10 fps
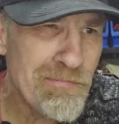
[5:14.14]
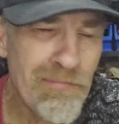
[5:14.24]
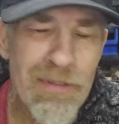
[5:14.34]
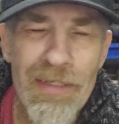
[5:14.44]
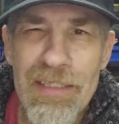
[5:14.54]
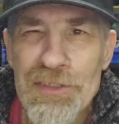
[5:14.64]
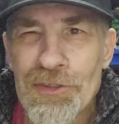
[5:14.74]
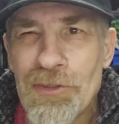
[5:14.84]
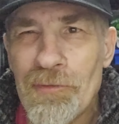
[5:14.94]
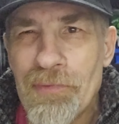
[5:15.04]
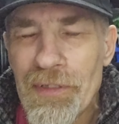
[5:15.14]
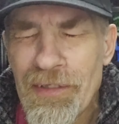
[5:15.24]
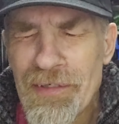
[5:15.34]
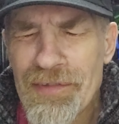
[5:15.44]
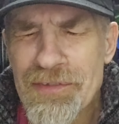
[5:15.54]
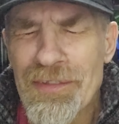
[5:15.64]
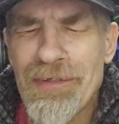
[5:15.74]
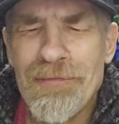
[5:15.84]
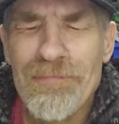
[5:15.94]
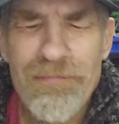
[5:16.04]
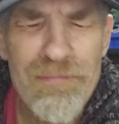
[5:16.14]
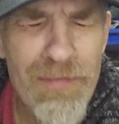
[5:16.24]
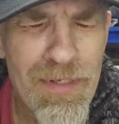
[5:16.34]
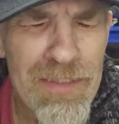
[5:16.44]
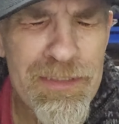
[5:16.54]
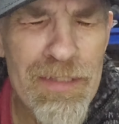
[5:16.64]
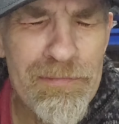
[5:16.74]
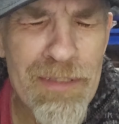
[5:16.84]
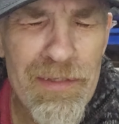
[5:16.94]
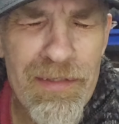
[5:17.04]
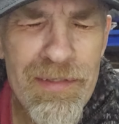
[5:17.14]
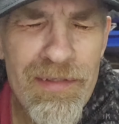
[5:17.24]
me and that strawberry, that Savinelli